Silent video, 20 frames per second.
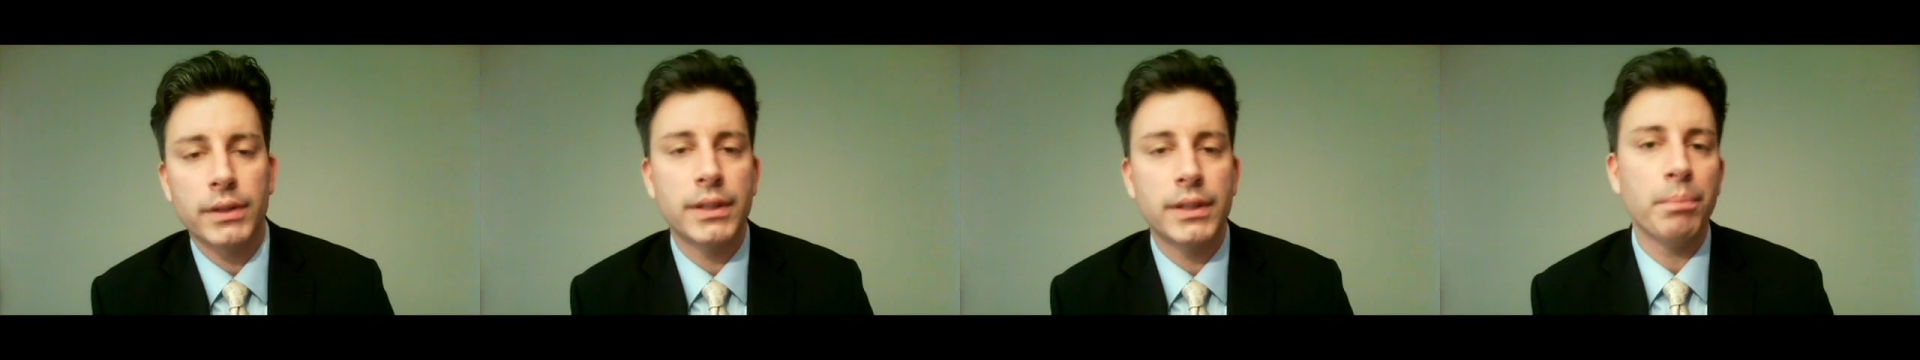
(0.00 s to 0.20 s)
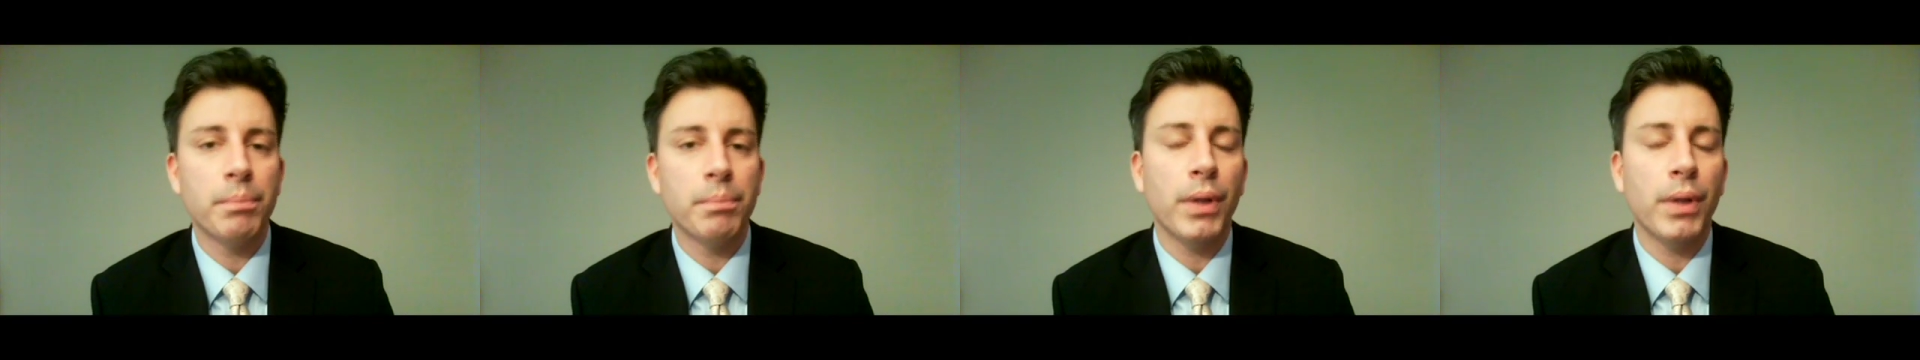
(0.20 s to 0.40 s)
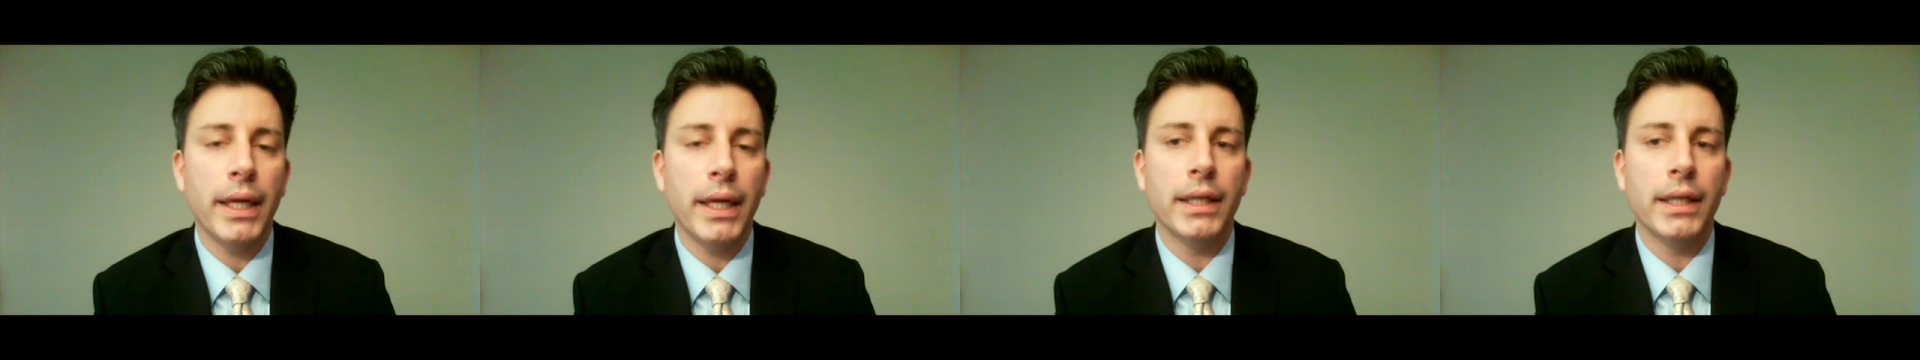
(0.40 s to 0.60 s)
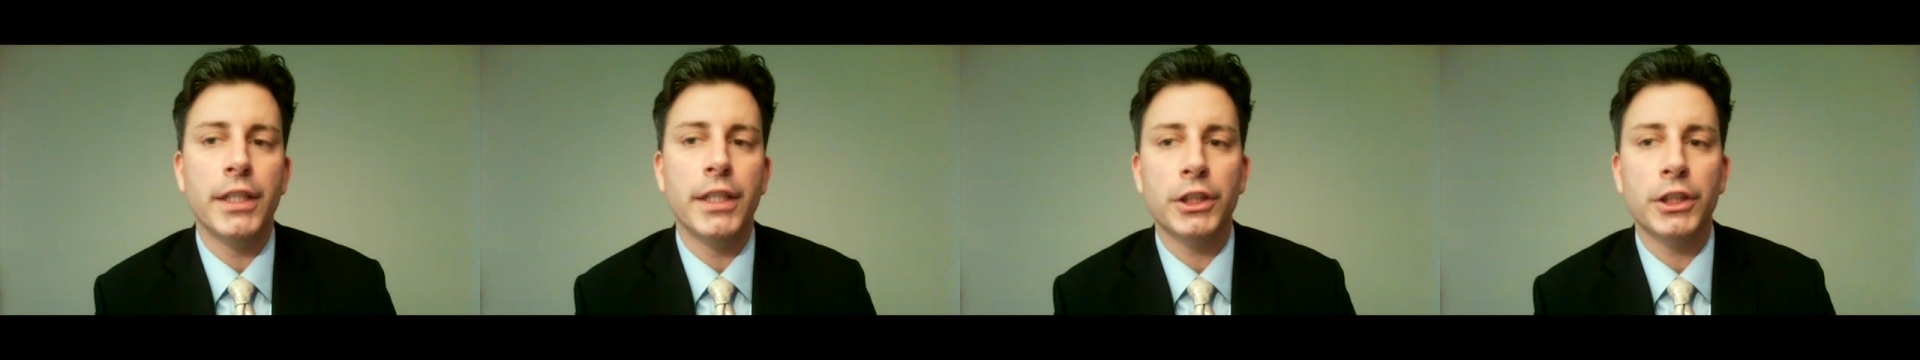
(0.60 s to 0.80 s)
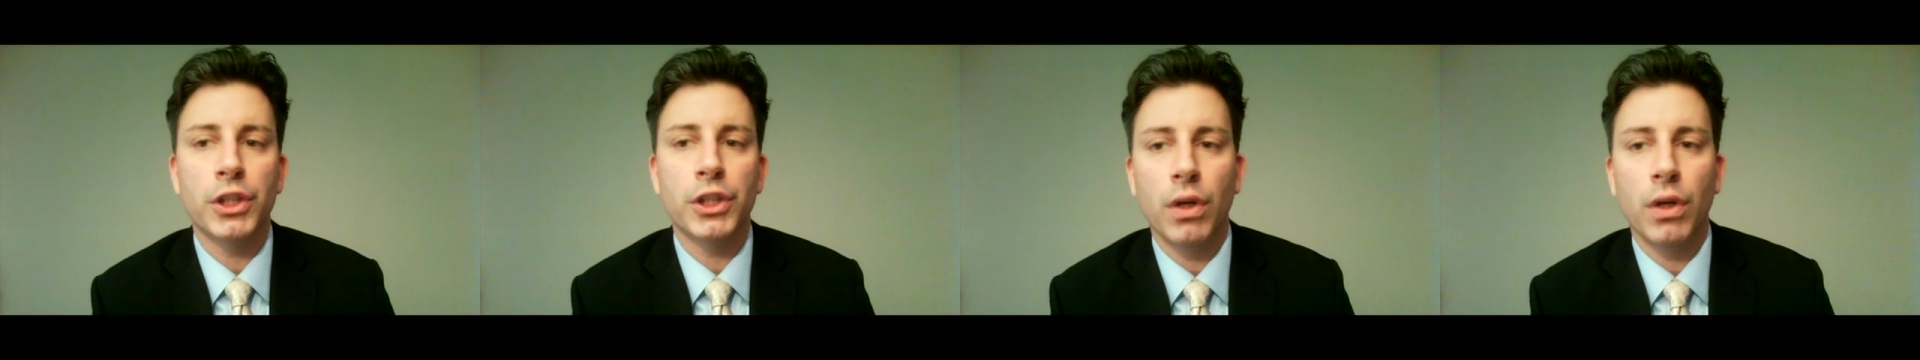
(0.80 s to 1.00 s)
simply
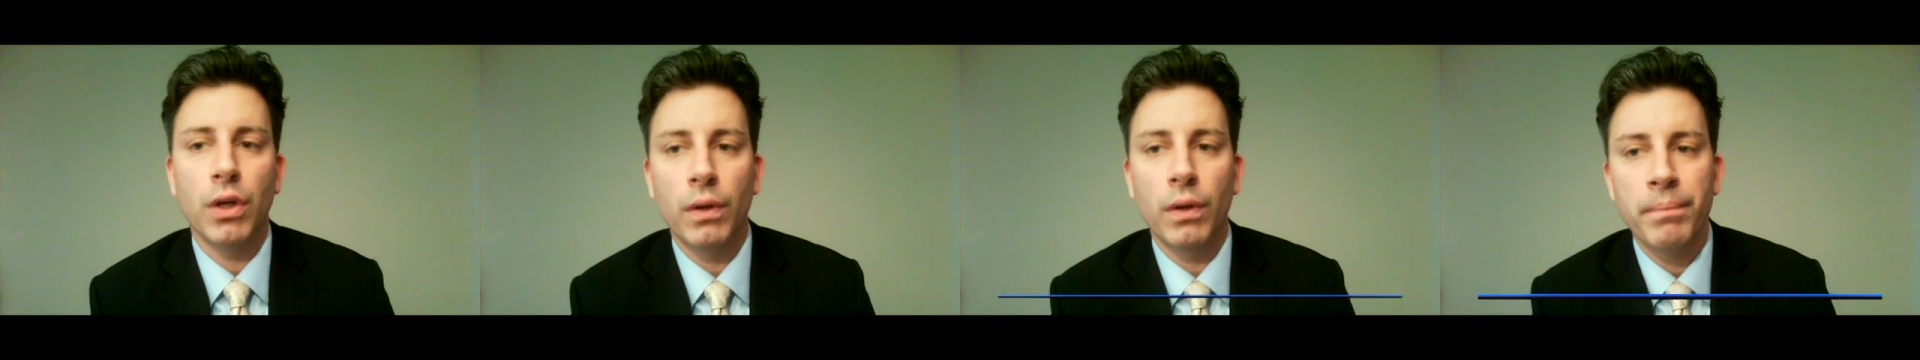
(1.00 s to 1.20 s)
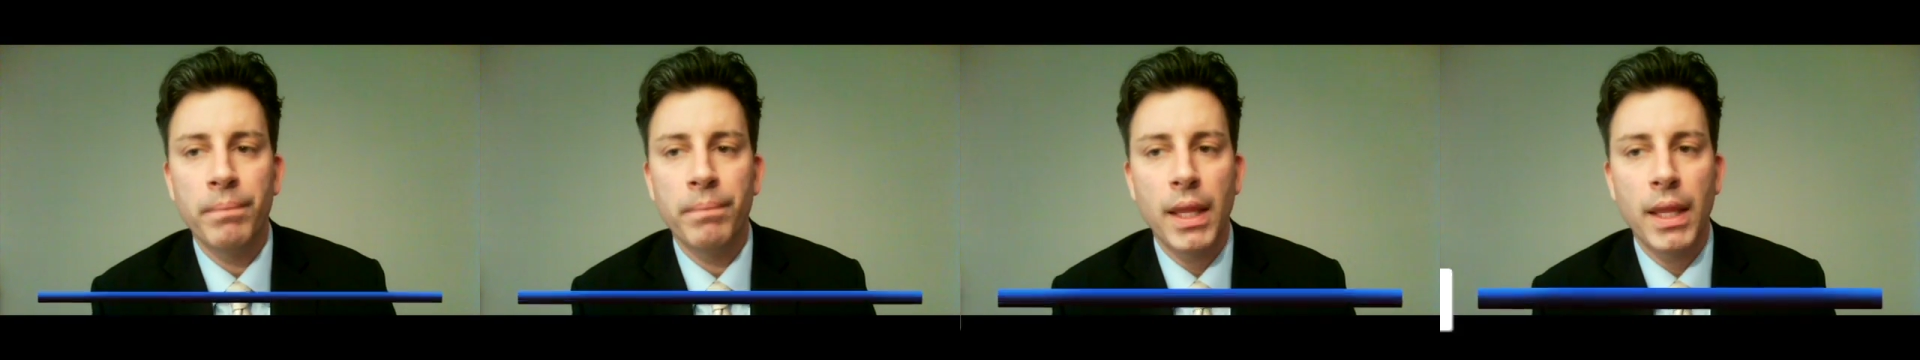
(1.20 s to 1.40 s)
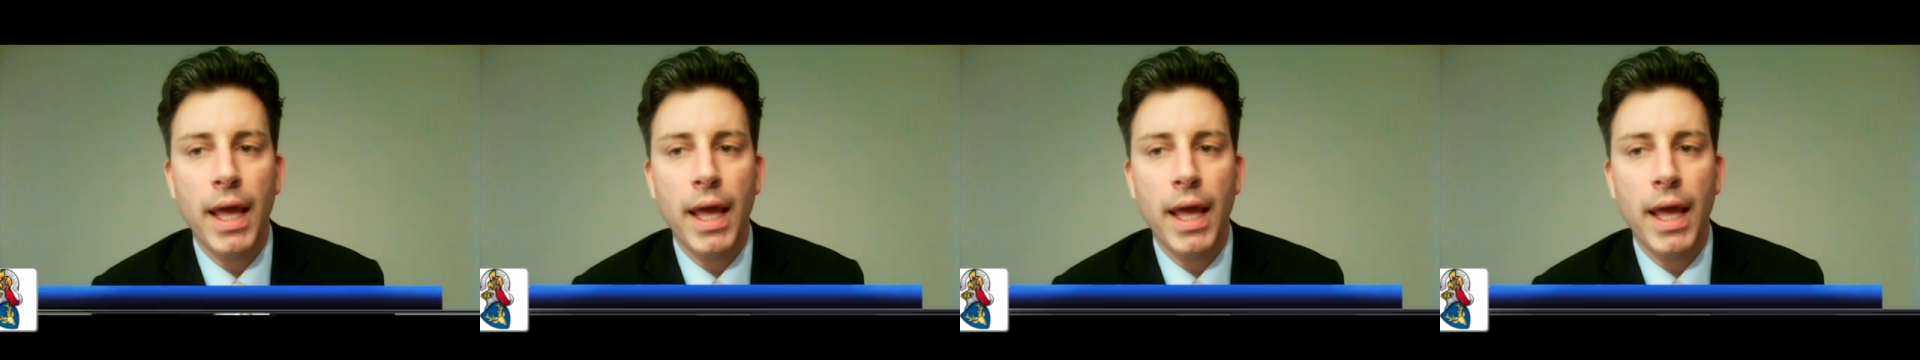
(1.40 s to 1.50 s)
additional